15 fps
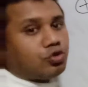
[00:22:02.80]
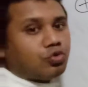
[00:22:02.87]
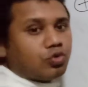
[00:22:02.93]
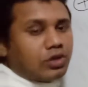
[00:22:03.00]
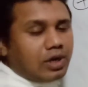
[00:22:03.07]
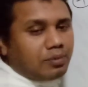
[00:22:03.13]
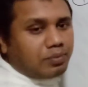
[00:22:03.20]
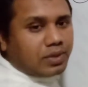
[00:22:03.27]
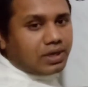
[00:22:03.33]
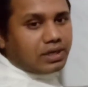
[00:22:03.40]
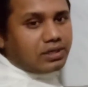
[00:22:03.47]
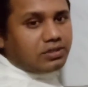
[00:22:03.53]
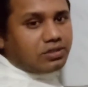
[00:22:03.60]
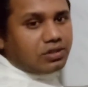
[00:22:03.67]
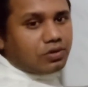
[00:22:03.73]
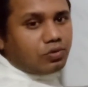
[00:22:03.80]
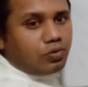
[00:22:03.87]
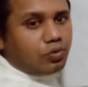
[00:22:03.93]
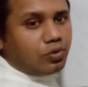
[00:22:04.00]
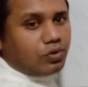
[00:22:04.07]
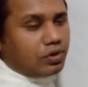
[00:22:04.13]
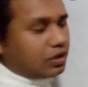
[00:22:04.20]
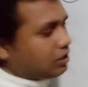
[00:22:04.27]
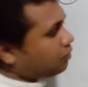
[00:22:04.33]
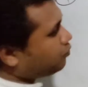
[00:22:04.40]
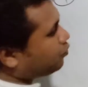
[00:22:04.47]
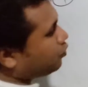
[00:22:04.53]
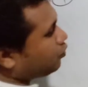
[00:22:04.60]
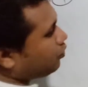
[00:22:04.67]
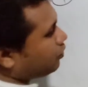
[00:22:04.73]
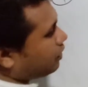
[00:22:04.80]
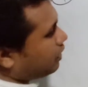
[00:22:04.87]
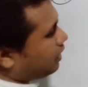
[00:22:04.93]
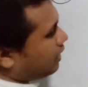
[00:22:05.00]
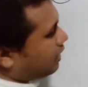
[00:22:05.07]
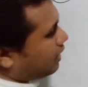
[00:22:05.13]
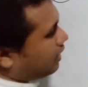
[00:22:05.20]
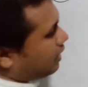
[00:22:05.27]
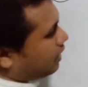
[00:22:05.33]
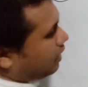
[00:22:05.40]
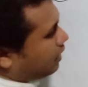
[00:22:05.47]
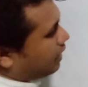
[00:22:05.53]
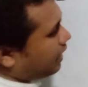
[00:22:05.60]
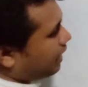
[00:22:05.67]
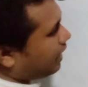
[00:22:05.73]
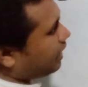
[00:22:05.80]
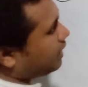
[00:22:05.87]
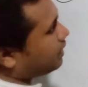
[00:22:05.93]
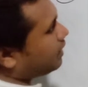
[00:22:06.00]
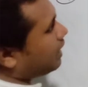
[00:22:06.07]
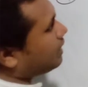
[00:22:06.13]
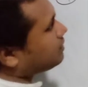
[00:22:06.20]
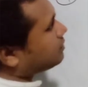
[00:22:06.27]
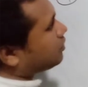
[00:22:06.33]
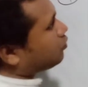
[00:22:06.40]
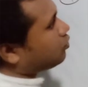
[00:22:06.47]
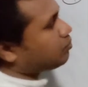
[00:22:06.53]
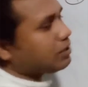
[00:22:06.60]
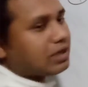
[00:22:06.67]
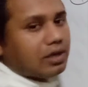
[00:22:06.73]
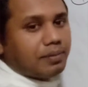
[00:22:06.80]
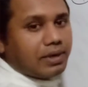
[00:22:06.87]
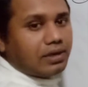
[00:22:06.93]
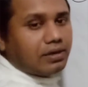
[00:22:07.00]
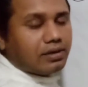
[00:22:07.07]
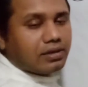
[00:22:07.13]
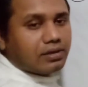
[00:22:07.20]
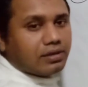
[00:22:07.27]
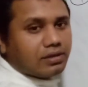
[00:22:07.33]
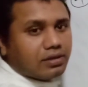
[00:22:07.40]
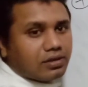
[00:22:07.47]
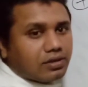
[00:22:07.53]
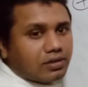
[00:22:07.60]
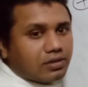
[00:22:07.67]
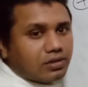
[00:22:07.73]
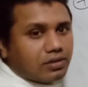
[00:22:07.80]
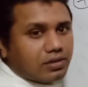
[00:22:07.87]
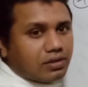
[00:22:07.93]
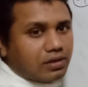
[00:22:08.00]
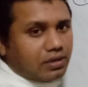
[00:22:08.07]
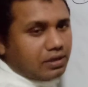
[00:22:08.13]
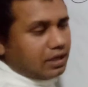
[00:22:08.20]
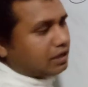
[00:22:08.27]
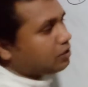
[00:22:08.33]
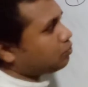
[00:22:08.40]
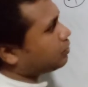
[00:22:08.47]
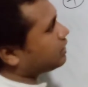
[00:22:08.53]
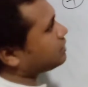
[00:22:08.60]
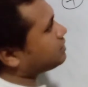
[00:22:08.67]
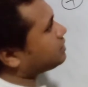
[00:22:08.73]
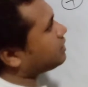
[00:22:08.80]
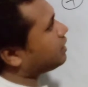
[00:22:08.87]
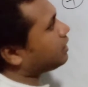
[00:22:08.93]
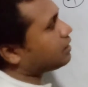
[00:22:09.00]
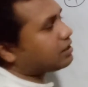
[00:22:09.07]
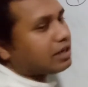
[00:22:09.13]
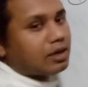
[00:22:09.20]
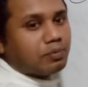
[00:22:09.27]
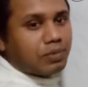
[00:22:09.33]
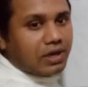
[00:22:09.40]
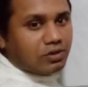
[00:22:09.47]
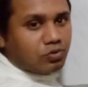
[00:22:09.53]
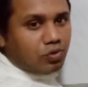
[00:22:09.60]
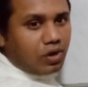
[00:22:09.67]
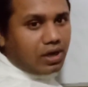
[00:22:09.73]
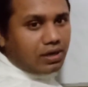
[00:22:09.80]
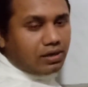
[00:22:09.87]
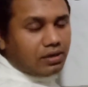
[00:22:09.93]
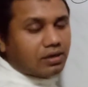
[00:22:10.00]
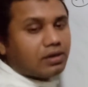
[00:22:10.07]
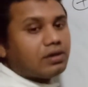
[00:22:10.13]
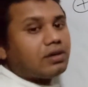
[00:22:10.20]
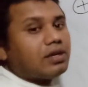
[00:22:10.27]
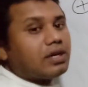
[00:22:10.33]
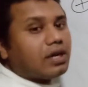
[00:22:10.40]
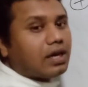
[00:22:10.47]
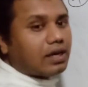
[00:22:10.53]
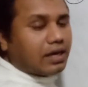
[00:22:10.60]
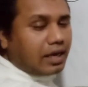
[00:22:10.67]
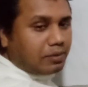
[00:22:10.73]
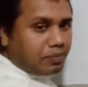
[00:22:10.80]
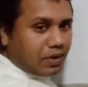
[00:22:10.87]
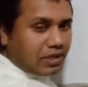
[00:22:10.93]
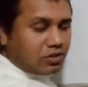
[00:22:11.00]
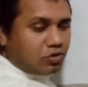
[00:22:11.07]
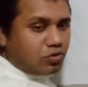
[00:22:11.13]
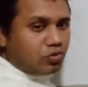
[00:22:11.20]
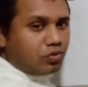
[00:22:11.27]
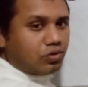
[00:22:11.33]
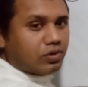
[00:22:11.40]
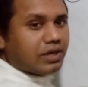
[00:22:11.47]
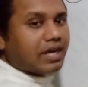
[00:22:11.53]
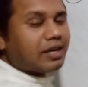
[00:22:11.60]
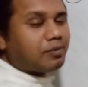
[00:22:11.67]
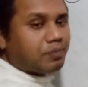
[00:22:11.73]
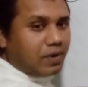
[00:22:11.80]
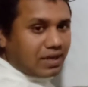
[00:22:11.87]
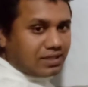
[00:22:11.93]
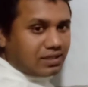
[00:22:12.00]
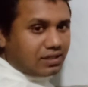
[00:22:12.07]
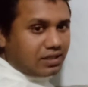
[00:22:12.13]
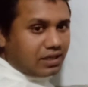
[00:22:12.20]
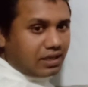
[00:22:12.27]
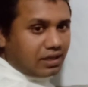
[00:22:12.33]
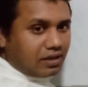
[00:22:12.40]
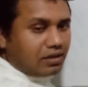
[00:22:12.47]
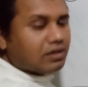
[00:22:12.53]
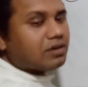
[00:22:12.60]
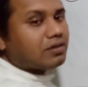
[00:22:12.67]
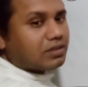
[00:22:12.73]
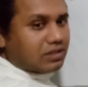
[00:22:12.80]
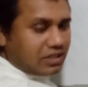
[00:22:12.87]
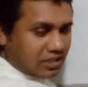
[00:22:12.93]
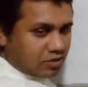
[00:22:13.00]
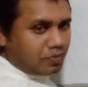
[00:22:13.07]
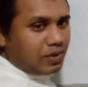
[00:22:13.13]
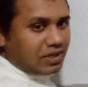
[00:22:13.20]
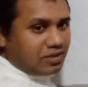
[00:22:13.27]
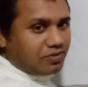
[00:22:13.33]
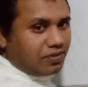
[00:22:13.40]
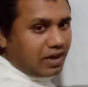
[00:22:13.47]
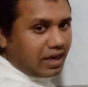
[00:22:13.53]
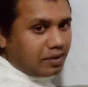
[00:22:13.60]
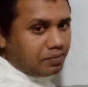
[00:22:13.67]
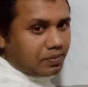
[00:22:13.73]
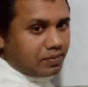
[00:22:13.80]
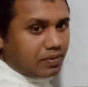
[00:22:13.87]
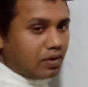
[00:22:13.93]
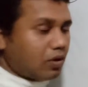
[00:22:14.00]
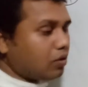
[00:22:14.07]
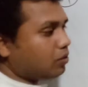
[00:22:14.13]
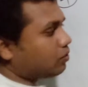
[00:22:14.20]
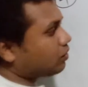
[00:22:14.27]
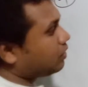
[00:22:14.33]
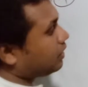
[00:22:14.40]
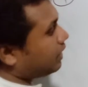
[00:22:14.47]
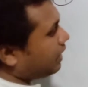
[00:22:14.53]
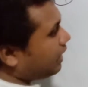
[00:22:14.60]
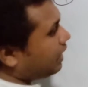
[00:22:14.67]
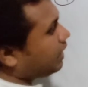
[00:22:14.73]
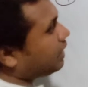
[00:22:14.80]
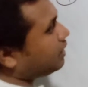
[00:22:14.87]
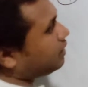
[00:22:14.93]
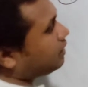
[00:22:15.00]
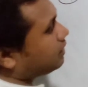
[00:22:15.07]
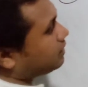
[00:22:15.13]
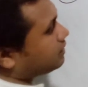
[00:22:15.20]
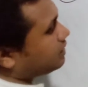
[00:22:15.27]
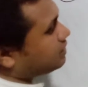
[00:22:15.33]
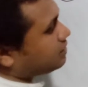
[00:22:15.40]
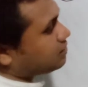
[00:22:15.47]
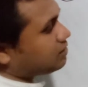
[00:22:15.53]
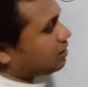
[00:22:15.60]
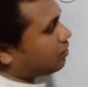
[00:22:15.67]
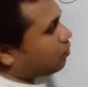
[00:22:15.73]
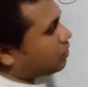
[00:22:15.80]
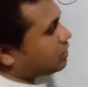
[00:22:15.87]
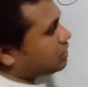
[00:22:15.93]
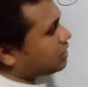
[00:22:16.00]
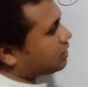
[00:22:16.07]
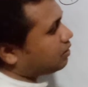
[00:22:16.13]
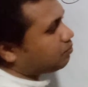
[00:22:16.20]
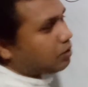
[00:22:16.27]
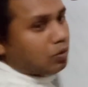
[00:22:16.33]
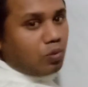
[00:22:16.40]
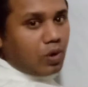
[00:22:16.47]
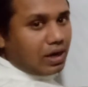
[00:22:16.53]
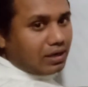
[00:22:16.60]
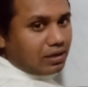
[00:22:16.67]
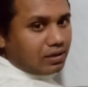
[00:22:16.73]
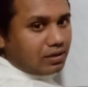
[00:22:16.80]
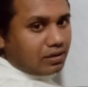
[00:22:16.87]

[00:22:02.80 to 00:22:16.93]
two numbers, if we add, answer will be 11. Then you can say 10 plus 1, 9 plus 2, 8 plus 3, 6 plus 5. Look, and this is the condition number 1.